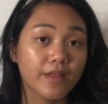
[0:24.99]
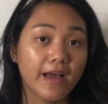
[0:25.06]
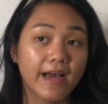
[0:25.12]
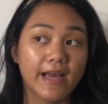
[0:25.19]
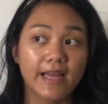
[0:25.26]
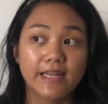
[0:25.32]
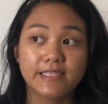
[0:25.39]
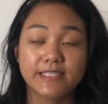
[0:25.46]

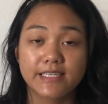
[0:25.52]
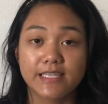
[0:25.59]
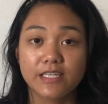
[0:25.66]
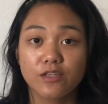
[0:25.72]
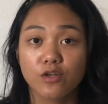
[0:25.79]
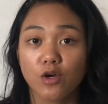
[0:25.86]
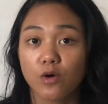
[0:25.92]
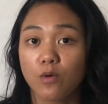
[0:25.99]
I
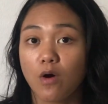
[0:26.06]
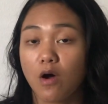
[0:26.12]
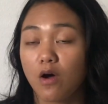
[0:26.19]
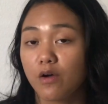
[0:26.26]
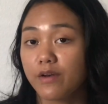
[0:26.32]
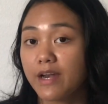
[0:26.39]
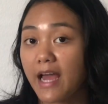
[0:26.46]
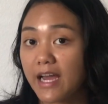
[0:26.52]
did go
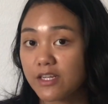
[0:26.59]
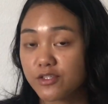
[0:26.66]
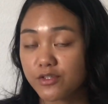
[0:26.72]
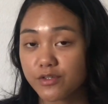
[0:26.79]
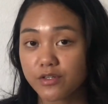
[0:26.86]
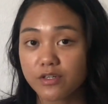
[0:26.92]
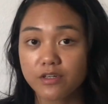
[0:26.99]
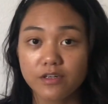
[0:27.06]
all
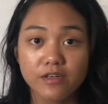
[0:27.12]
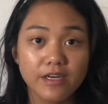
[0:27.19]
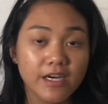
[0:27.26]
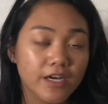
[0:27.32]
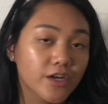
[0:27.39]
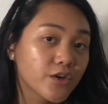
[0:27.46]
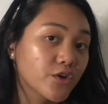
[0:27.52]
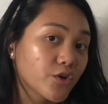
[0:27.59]
natural,
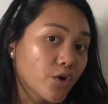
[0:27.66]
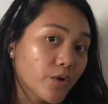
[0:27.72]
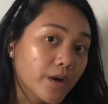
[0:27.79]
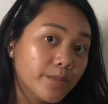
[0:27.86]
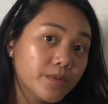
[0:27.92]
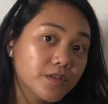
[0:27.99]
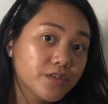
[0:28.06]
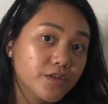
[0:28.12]
no
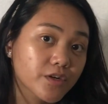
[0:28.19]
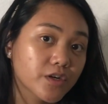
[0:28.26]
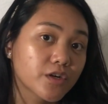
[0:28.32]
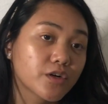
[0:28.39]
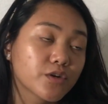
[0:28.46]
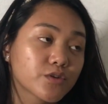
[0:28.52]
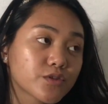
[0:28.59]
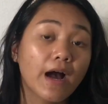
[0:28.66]

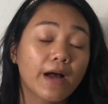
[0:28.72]
epidural.